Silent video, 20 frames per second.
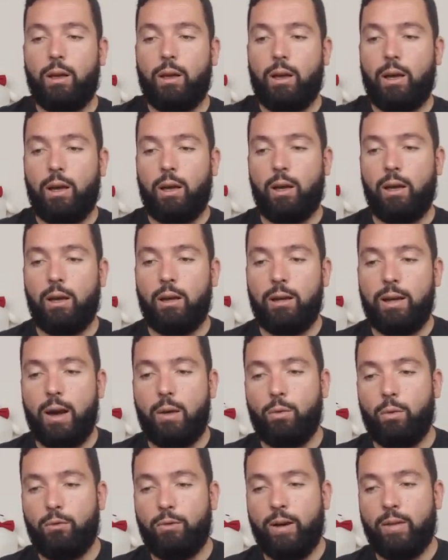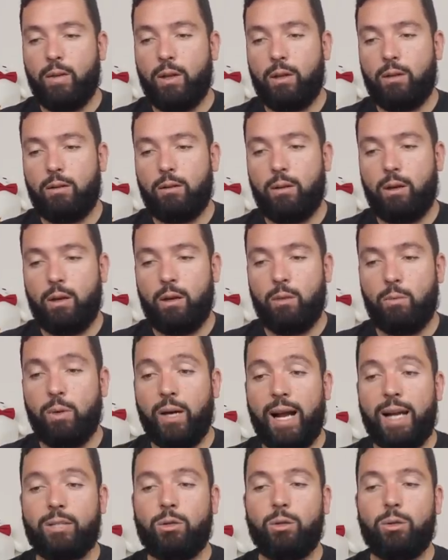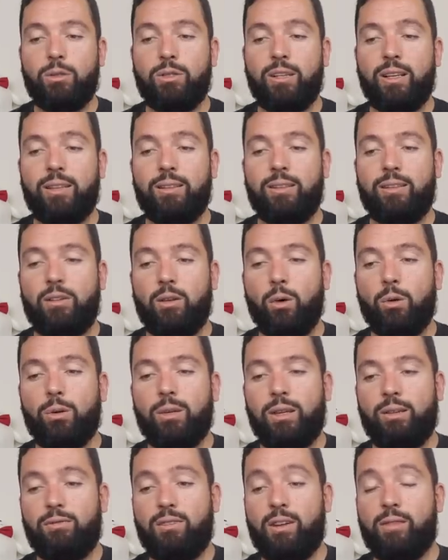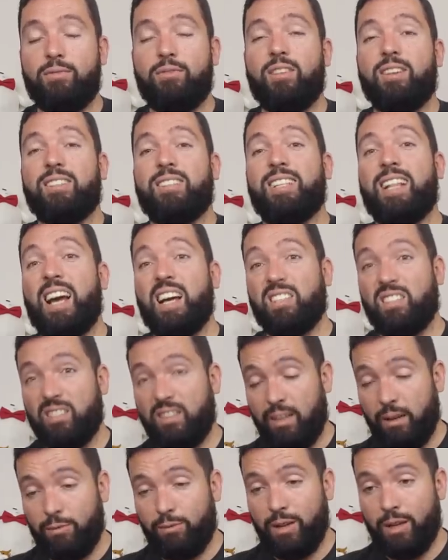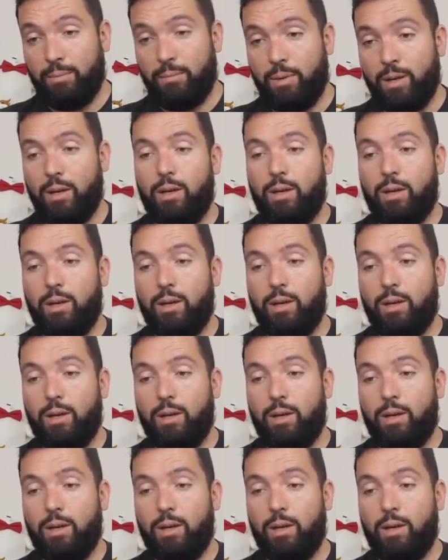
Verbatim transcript: And now we found it. We're actually using go-difflib/difflib,